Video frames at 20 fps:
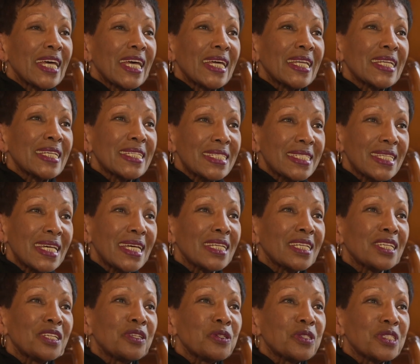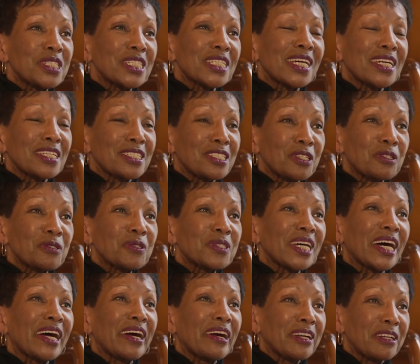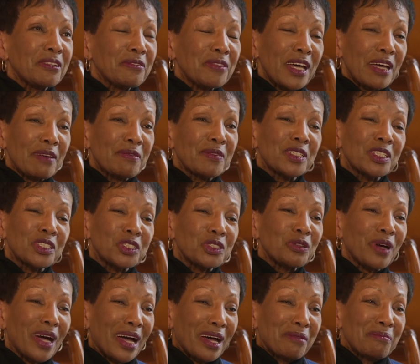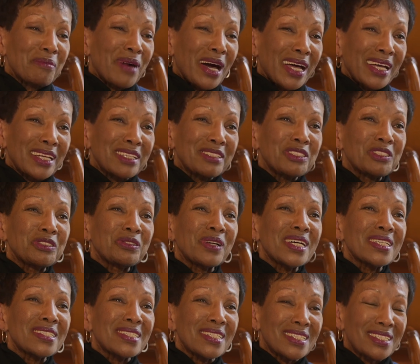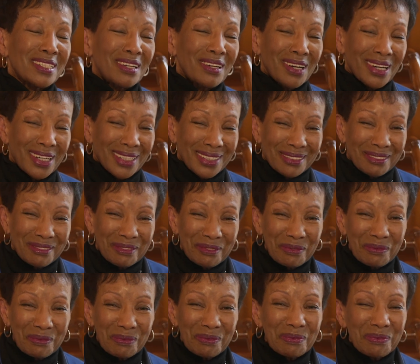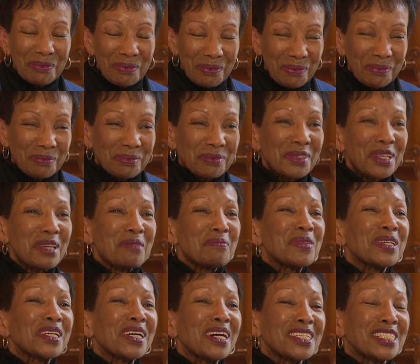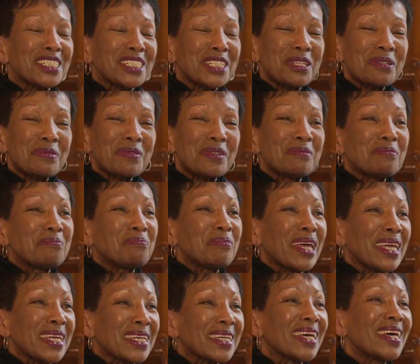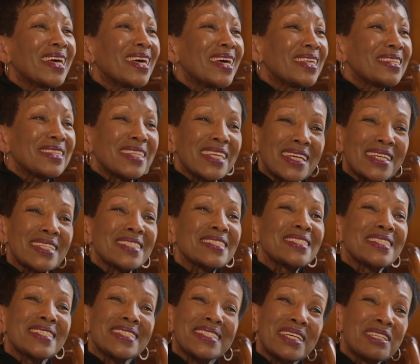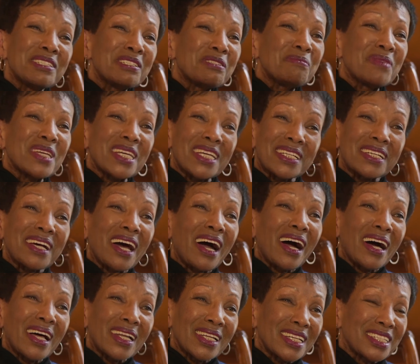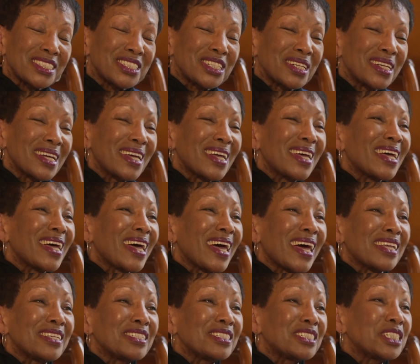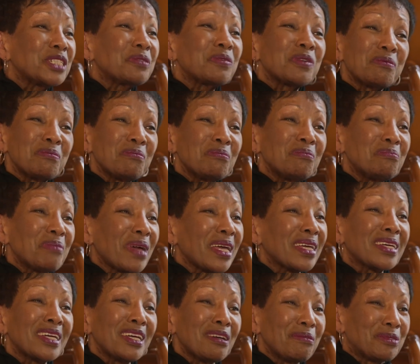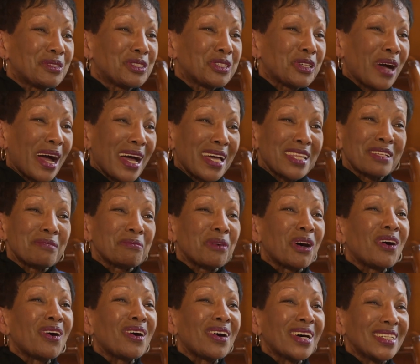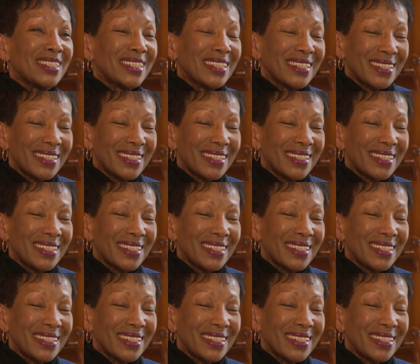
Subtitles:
And he said he used to get so tired of having to try my dresses on because she would make things to send to me in college, and she would make him try them on